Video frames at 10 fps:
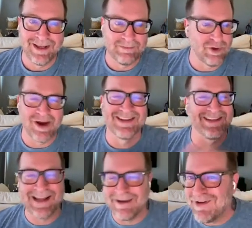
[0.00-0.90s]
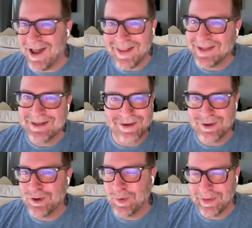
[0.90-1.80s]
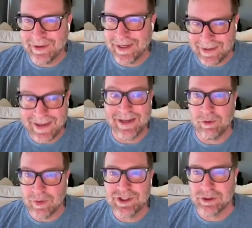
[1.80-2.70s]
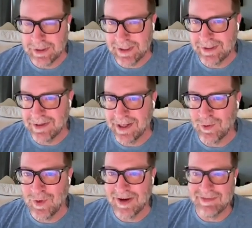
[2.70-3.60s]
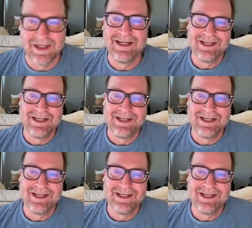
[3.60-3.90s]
And products that have nothing to do with like getting rich on the internet or whatever.